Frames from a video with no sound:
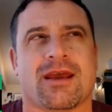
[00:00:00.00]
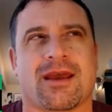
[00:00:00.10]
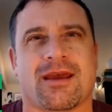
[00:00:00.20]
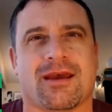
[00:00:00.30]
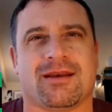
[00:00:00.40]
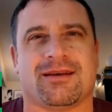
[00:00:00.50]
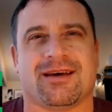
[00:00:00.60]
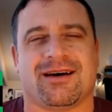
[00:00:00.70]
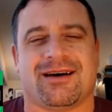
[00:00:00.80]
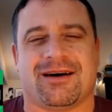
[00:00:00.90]
and
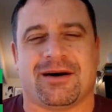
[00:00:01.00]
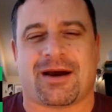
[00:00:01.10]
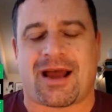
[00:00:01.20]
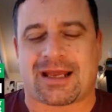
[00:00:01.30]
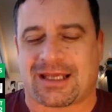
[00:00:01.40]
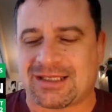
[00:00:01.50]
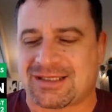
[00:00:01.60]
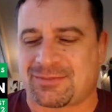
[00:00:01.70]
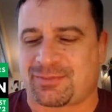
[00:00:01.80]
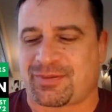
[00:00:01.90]
I guess
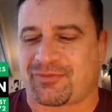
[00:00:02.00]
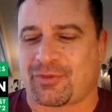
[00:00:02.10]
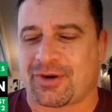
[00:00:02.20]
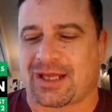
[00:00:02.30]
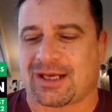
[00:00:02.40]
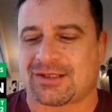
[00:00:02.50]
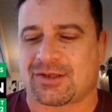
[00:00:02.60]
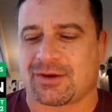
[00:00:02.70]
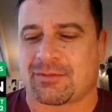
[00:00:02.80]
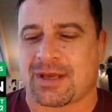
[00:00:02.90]
before we get into
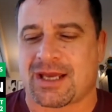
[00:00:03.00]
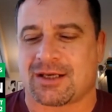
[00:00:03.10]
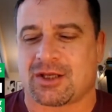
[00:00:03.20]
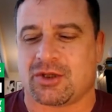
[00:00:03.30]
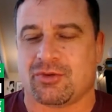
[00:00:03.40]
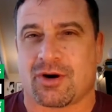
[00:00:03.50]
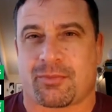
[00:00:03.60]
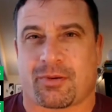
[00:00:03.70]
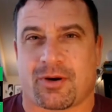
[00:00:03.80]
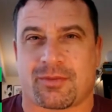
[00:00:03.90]
it, man, you are
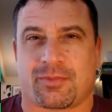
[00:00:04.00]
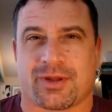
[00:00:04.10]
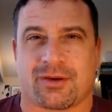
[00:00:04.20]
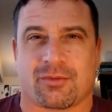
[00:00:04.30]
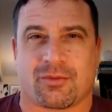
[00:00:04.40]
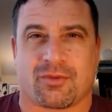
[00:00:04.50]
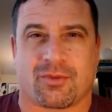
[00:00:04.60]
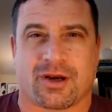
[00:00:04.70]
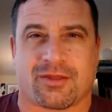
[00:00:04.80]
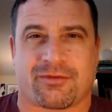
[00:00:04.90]
probably one
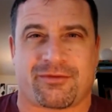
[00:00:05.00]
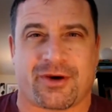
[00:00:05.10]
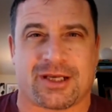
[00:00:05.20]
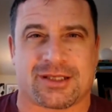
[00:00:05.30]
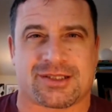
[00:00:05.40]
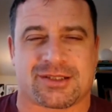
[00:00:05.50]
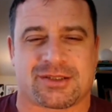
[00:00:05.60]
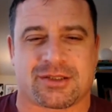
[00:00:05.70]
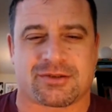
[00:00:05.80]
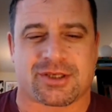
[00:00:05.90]
of the funniest
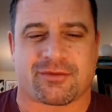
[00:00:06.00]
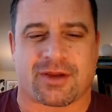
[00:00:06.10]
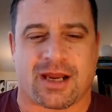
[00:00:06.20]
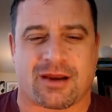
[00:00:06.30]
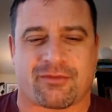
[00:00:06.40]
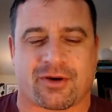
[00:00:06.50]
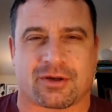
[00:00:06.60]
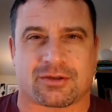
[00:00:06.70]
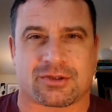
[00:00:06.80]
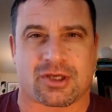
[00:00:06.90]
dudes I've ever
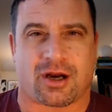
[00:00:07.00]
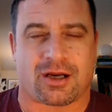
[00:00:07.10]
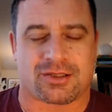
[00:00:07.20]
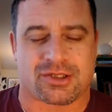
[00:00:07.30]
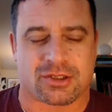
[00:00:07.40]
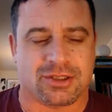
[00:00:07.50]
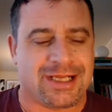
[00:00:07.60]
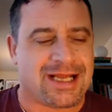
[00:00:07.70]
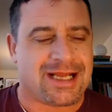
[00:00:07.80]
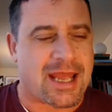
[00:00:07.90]
talked to,
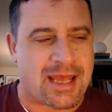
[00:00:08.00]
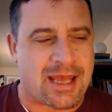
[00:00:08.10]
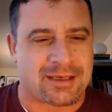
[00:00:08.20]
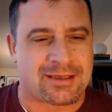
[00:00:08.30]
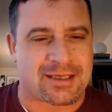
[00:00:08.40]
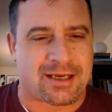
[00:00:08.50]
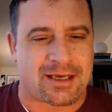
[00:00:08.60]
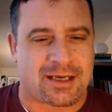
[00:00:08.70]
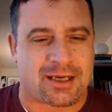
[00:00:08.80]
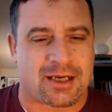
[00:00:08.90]
and
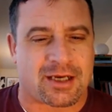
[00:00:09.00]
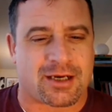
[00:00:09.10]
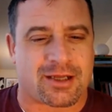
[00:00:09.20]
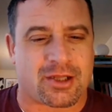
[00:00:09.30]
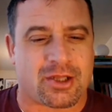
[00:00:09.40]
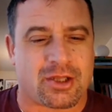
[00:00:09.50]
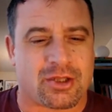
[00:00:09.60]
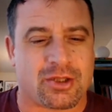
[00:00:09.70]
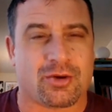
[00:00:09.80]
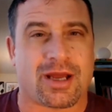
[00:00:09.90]

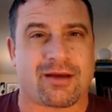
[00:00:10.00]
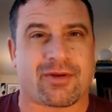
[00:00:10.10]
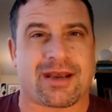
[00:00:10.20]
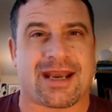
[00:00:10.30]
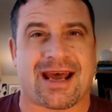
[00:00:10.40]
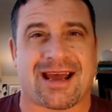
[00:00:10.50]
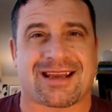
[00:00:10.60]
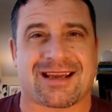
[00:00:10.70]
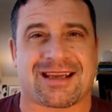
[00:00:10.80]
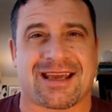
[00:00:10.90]
you have a
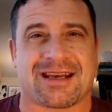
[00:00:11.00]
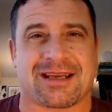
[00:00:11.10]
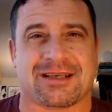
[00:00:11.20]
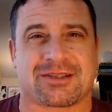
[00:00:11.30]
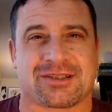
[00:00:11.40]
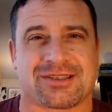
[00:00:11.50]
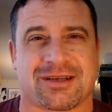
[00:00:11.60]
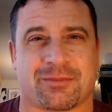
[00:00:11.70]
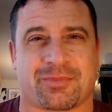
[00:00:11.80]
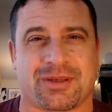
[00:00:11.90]
knack at getting into
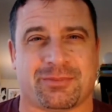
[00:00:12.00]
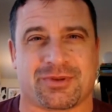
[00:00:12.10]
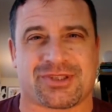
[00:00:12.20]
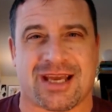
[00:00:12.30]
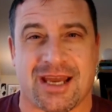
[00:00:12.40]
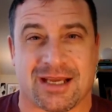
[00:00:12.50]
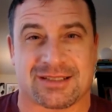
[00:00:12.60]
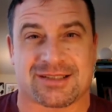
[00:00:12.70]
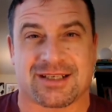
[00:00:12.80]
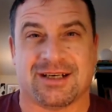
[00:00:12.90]
some people's
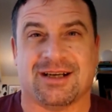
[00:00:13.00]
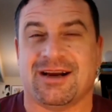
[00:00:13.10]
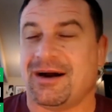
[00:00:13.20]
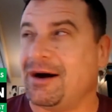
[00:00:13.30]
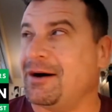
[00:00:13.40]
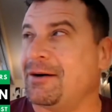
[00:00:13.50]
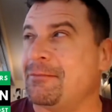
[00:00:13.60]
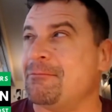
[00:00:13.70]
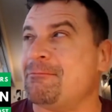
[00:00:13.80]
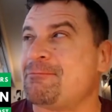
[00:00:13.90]
heads.
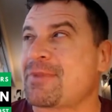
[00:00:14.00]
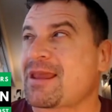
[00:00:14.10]
Um,